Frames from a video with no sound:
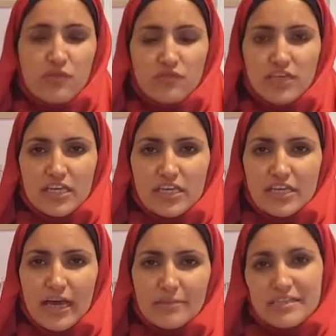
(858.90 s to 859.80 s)
of the
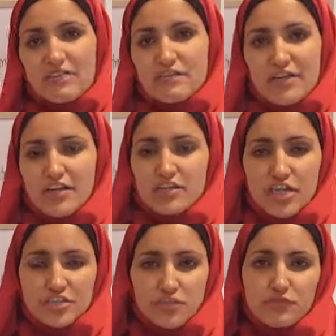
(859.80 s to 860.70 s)
safe
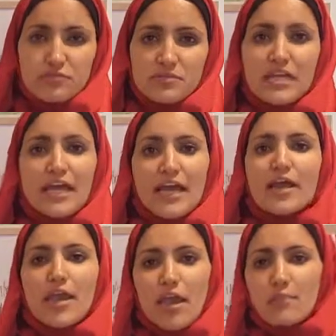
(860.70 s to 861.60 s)
injecting rooms,
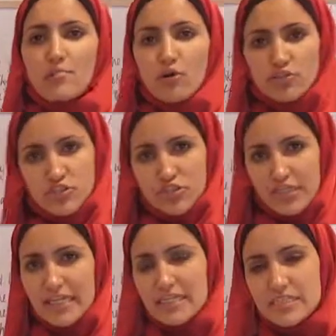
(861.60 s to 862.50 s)

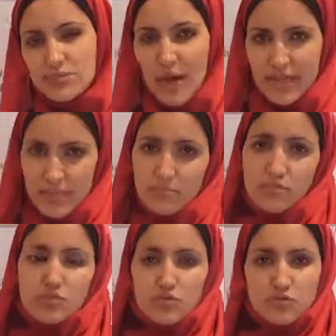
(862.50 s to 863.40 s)
emotionally sway them
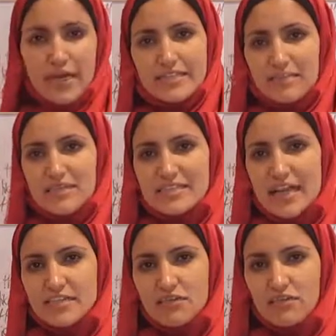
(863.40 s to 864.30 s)
to accept the
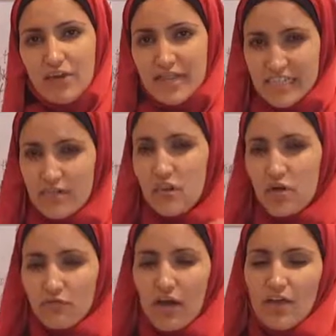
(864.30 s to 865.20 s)
stance of the writer
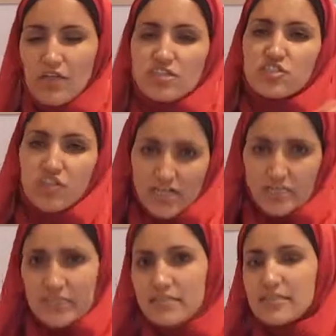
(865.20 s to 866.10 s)
rather than
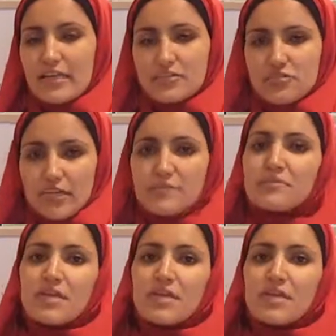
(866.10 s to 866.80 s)
just intellectually.